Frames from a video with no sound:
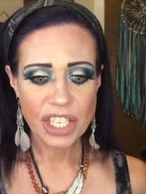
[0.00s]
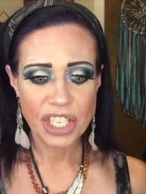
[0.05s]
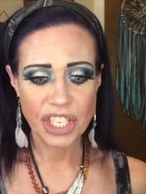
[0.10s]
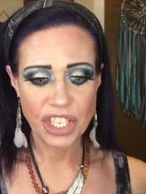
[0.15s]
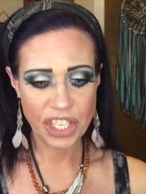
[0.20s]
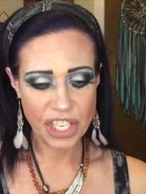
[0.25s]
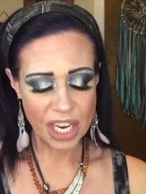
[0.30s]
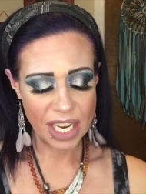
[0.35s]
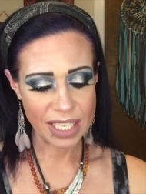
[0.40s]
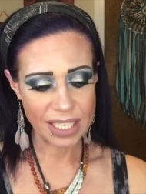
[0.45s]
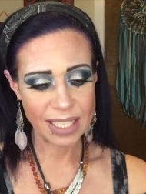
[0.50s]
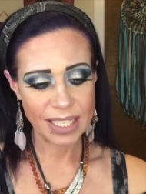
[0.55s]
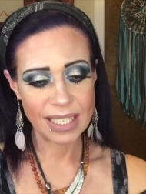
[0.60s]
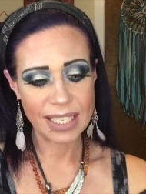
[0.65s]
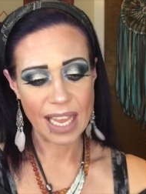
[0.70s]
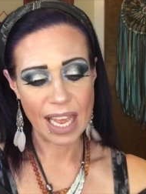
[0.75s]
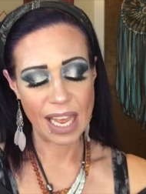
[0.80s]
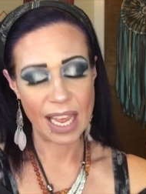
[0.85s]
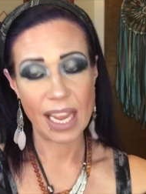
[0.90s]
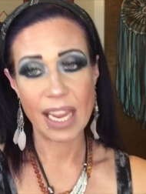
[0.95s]
just
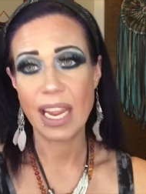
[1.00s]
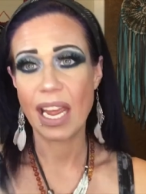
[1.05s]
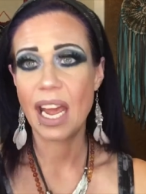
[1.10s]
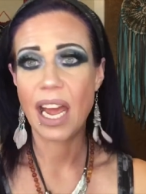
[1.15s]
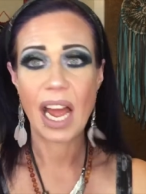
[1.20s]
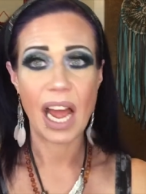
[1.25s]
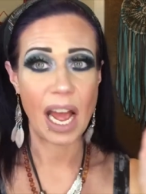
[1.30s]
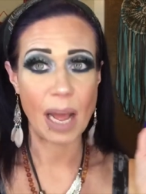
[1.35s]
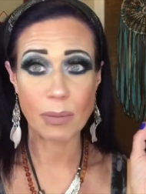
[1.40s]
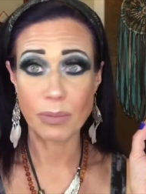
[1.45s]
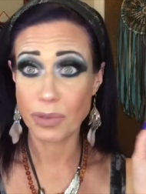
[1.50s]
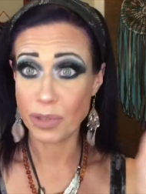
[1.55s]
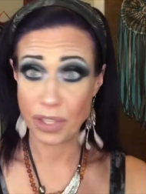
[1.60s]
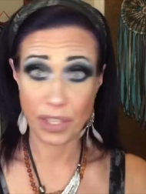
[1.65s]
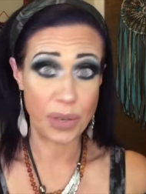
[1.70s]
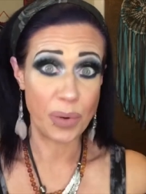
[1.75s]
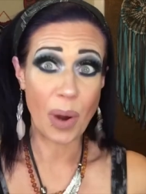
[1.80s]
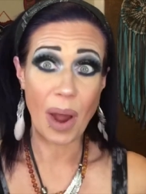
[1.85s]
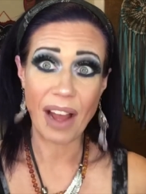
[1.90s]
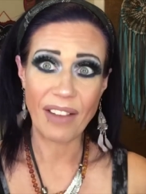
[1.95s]
say, I'm um,
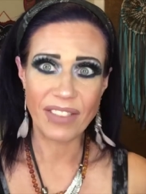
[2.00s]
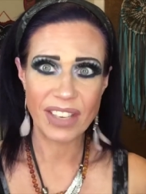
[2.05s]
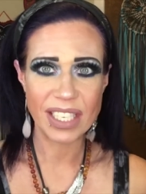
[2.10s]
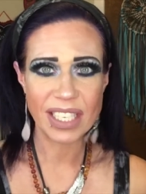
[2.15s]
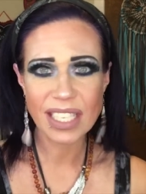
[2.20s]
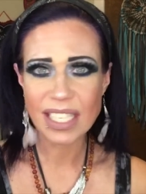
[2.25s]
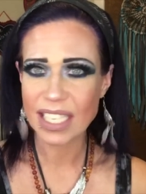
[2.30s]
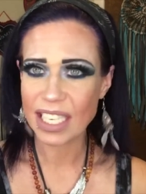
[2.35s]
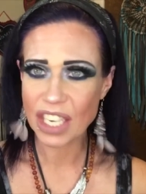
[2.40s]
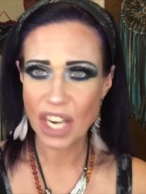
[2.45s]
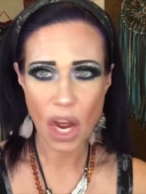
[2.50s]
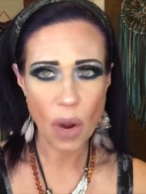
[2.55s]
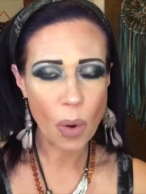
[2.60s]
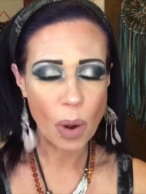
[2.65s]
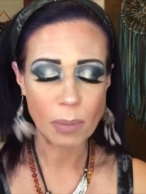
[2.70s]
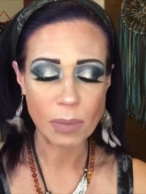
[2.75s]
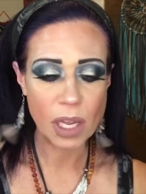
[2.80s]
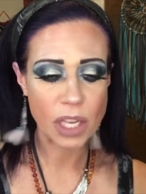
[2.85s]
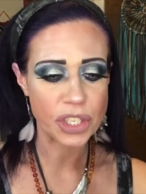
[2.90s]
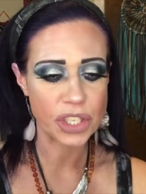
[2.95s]
you obviously know
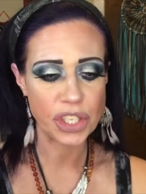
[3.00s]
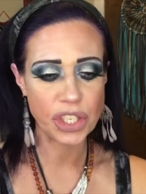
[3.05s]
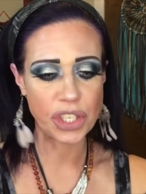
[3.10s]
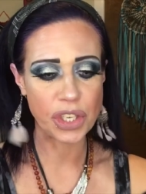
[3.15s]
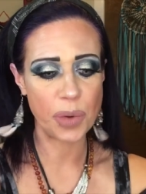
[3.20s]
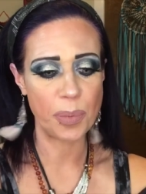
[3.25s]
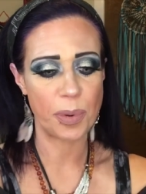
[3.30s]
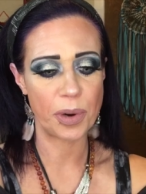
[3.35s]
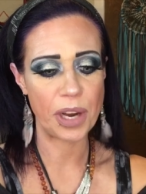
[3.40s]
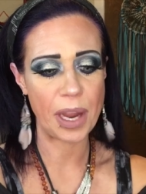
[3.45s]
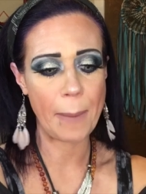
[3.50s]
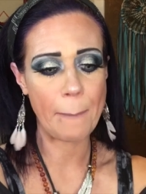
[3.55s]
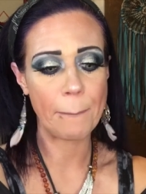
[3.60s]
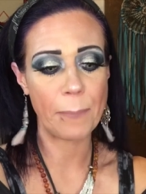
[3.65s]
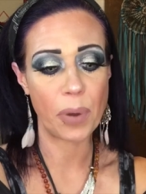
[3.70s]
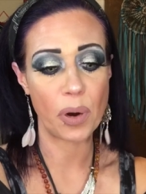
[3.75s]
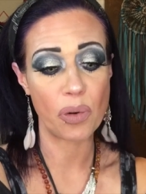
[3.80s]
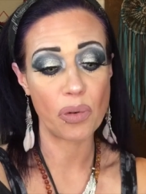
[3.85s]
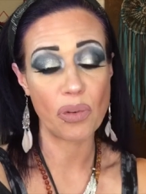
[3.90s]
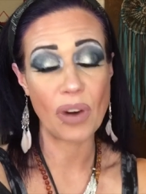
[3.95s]
I'm super
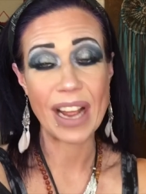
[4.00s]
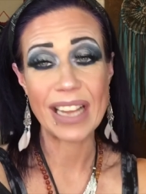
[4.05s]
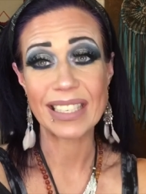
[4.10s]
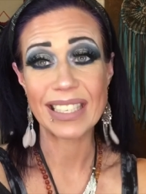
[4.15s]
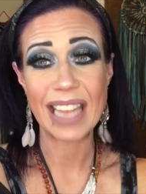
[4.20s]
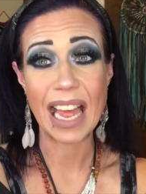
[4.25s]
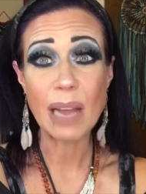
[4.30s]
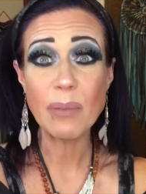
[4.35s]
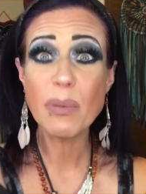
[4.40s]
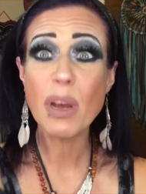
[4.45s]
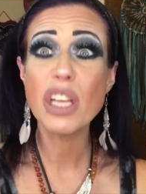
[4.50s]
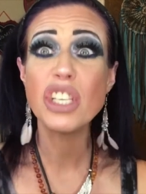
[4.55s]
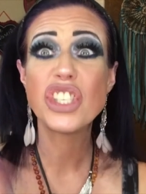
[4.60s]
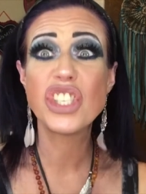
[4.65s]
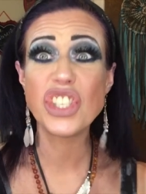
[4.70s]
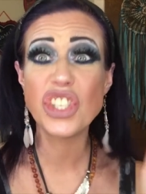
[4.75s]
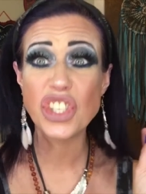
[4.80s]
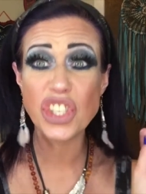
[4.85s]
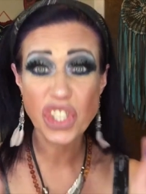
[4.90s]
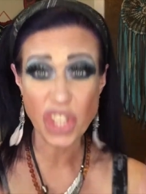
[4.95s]
impressed. I'm
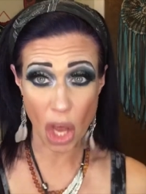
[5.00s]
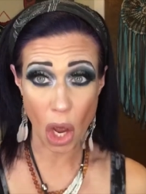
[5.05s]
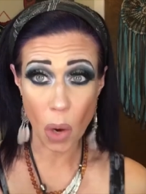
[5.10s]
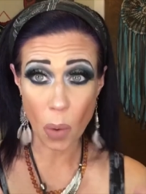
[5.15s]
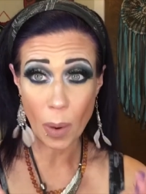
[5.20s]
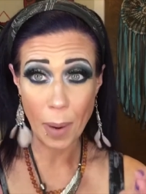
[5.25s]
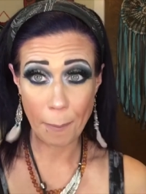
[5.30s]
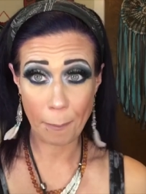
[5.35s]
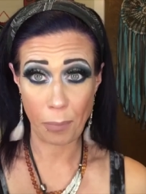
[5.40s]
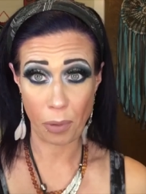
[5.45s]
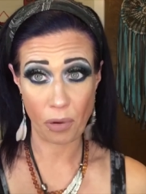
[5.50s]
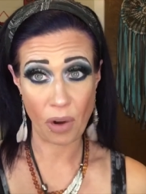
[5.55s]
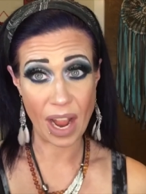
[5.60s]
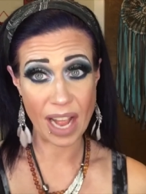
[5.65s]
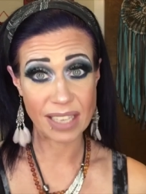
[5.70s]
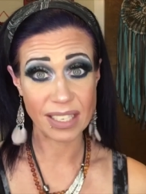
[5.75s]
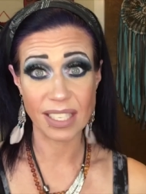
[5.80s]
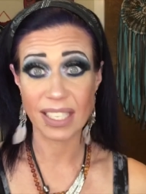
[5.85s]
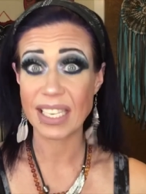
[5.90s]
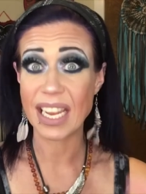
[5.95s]
so
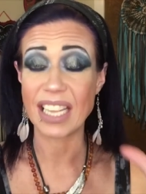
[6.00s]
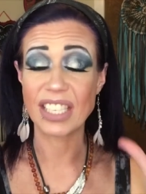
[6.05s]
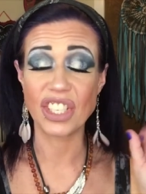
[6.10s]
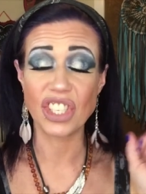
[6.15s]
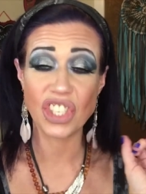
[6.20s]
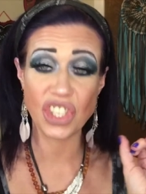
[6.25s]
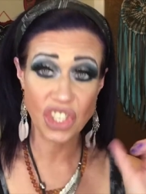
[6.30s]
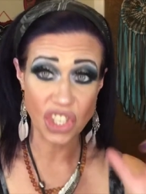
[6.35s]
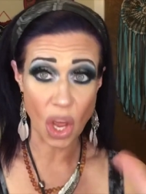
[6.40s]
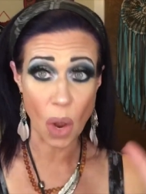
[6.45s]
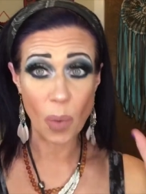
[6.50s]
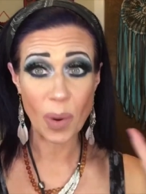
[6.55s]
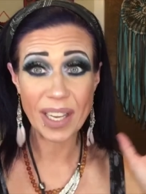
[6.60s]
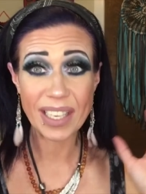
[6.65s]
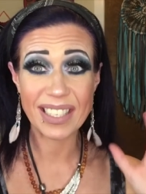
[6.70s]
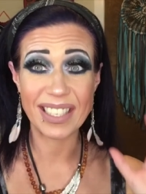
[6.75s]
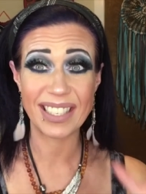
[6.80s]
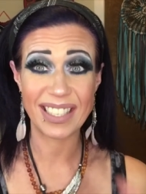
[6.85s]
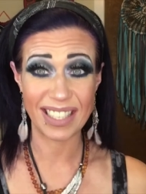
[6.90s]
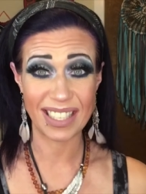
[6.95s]
impressed and so
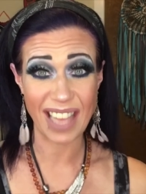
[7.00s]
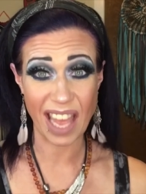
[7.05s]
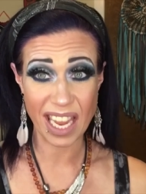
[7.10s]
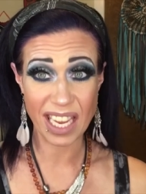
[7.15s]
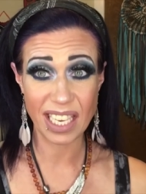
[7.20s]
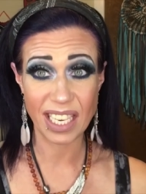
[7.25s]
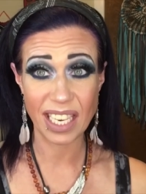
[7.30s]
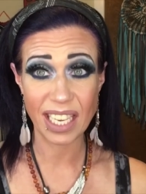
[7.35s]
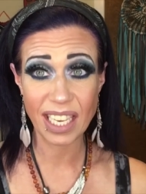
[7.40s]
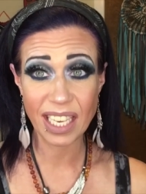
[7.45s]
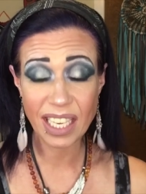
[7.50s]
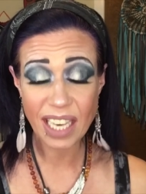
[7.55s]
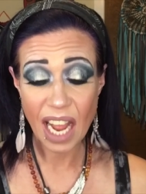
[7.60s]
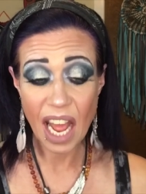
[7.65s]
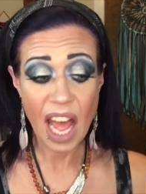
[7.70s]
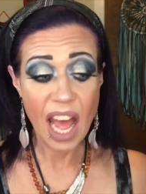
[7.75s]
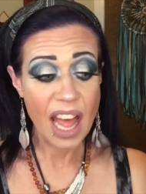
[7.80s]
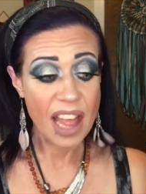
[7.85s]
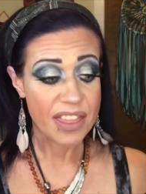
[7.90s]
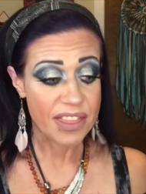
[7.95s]
excited
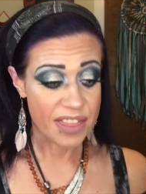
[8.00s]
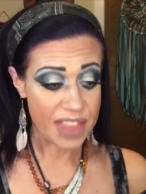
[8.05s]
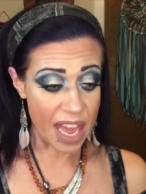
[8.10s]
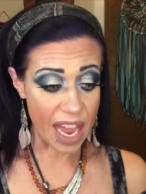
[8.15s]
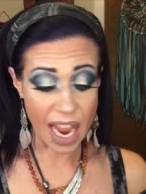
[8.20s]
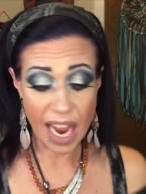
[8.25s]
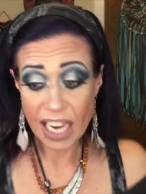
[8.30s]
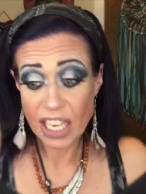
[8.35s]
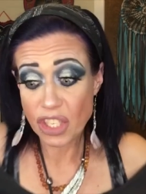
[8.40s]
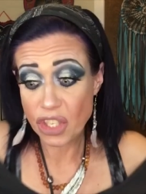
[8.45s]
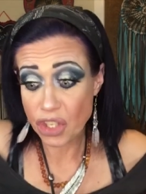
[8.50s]
that I